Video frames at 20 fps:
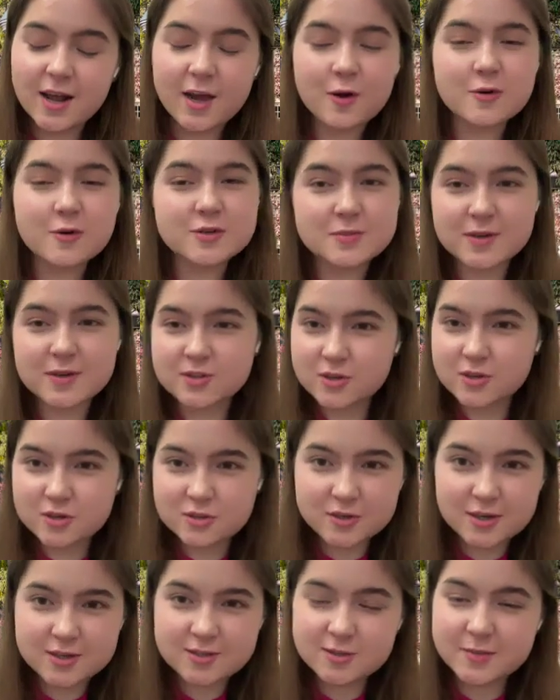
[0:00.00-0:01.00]
and I always make sure to
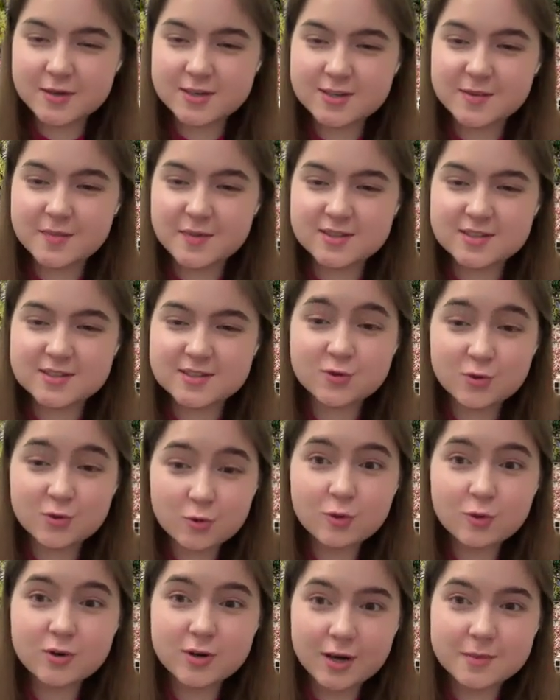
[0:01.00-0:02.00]
stress to my teammates is
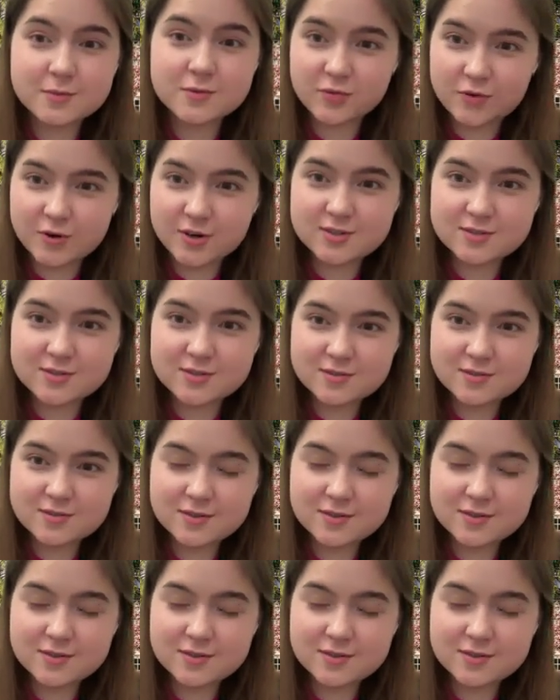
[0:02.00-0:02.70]
school comes first.